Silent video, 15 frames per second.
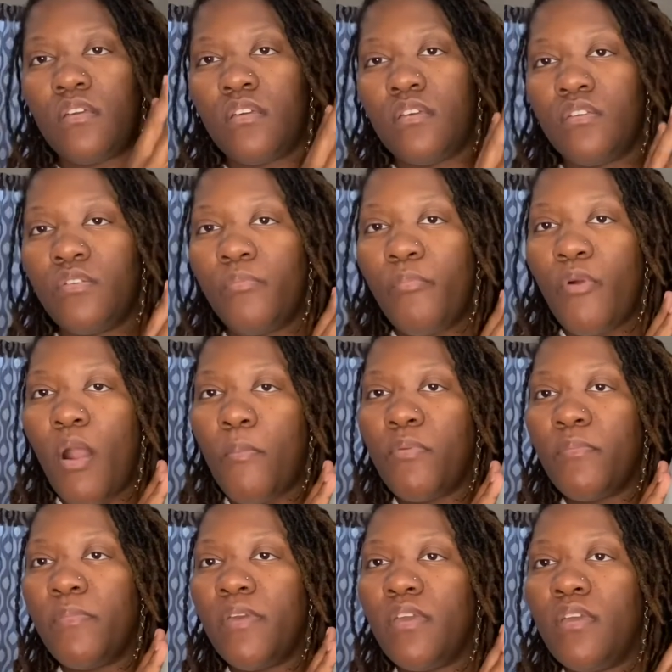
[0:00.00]
And prop
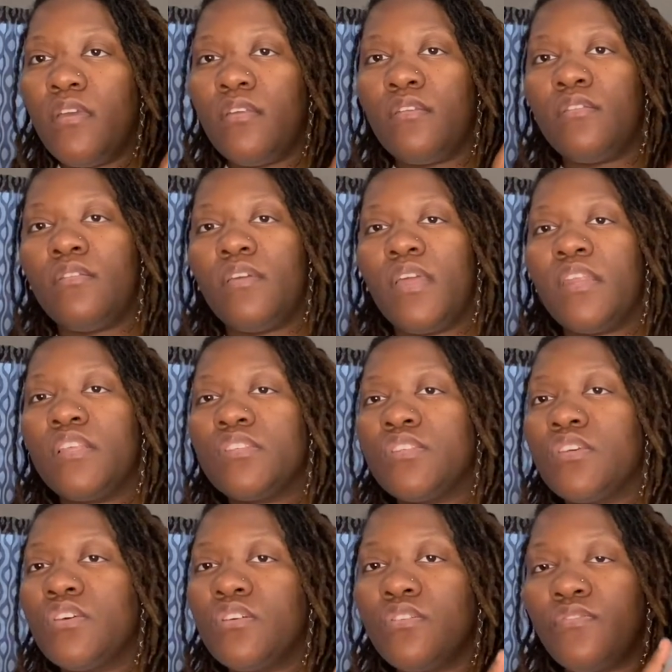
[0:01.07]
them in and it's
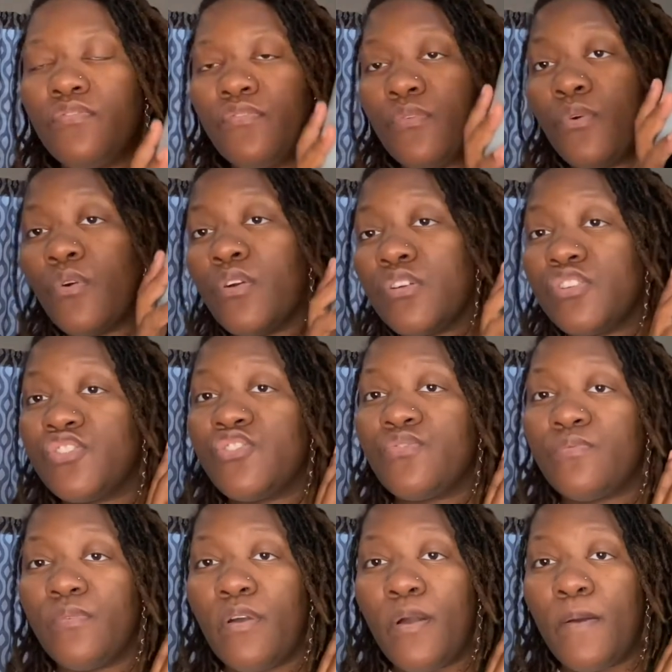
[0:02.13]
good for
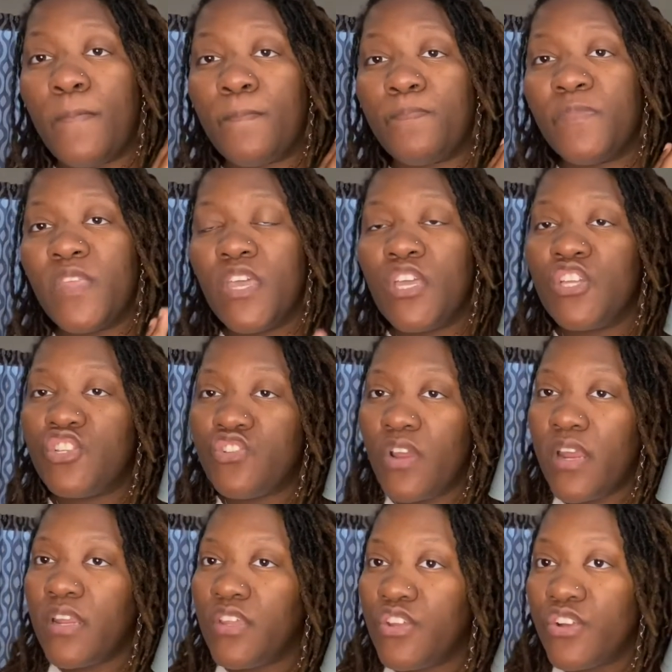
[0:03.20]
um,
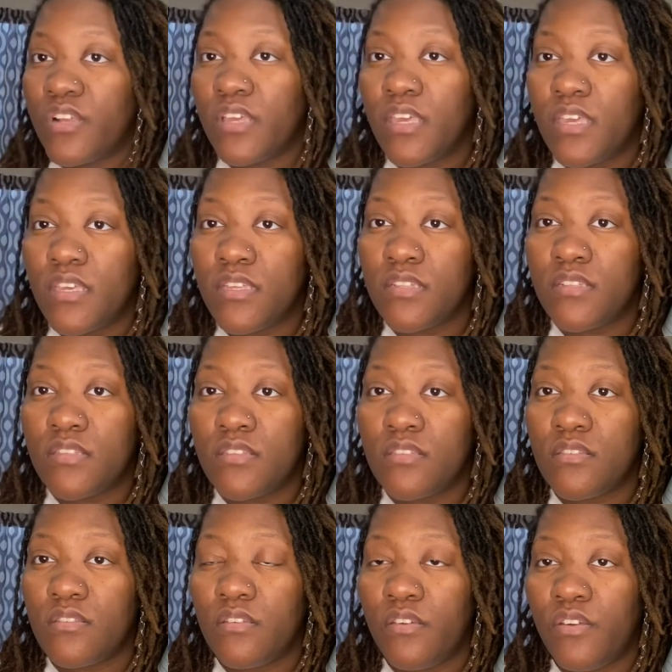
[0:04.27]
training your kids
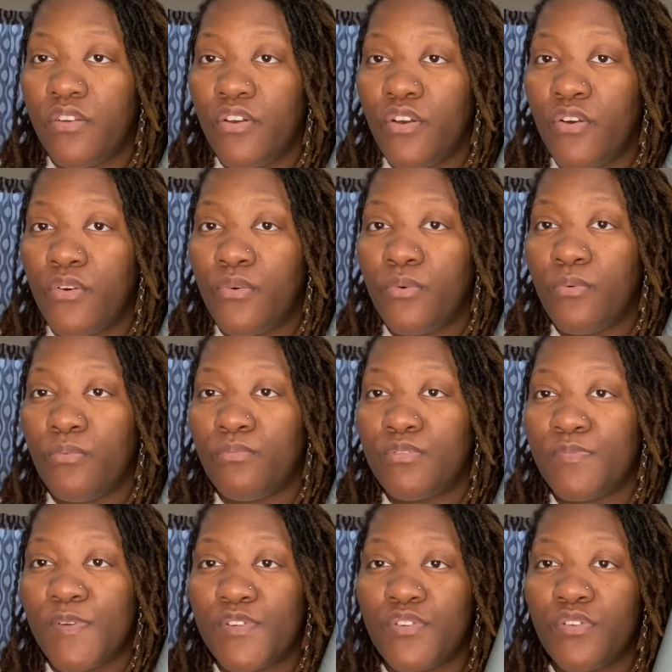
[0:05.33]
you know,
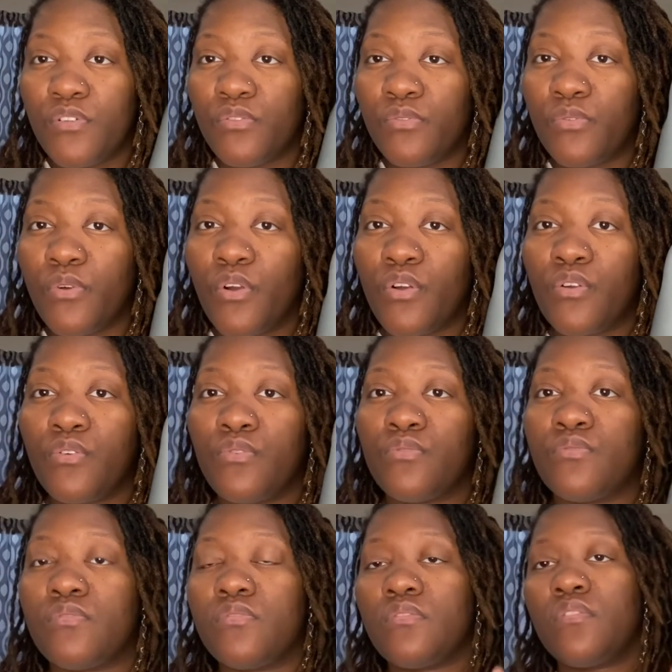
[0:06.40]
especially your little
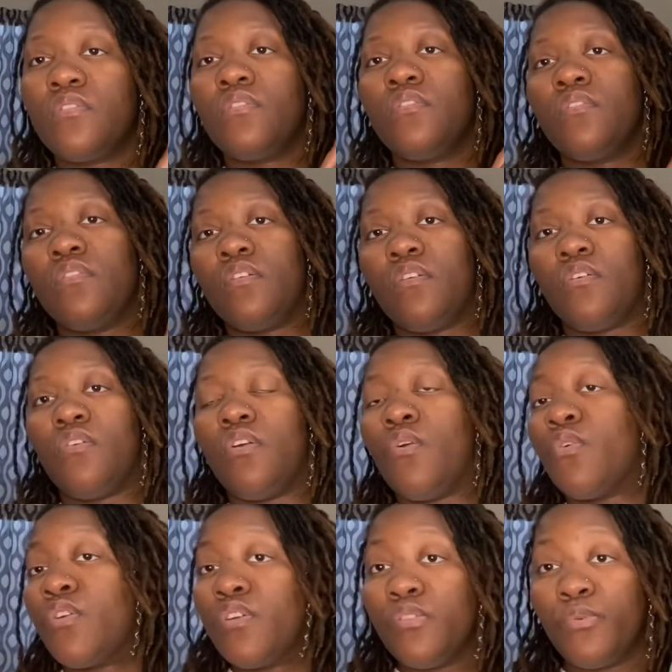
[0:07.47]
girls
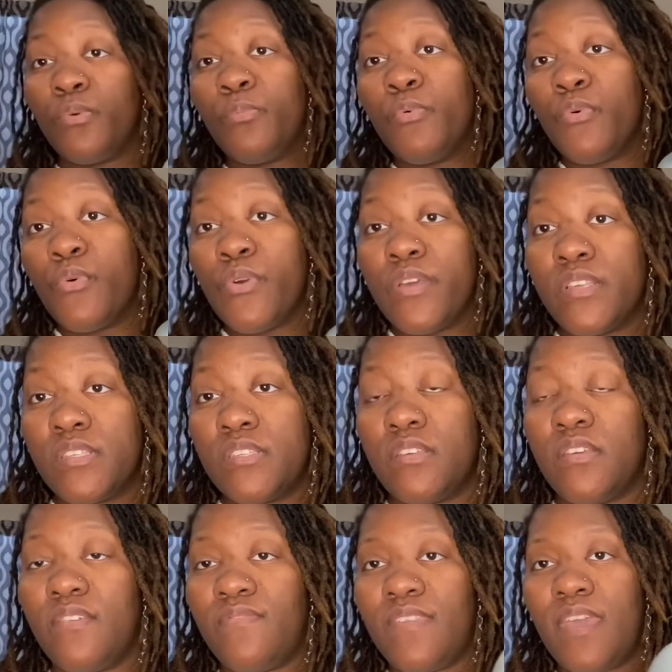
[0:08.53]
or your little boys
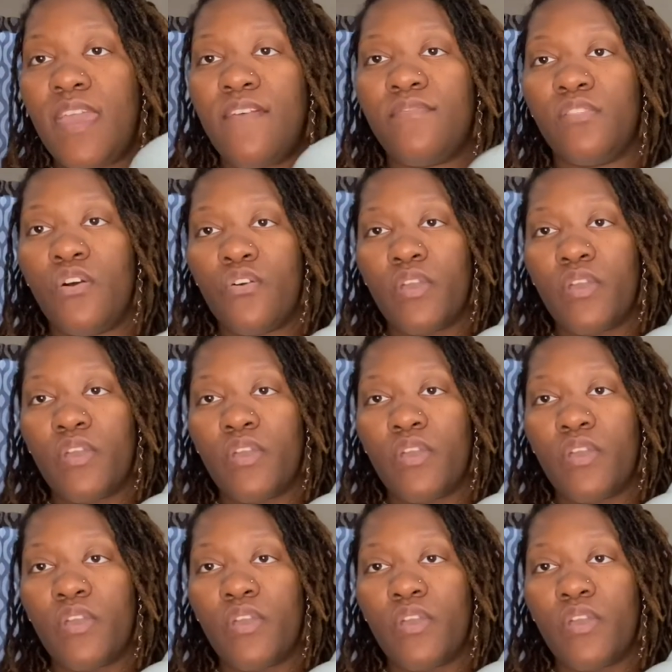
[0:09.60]
if they have long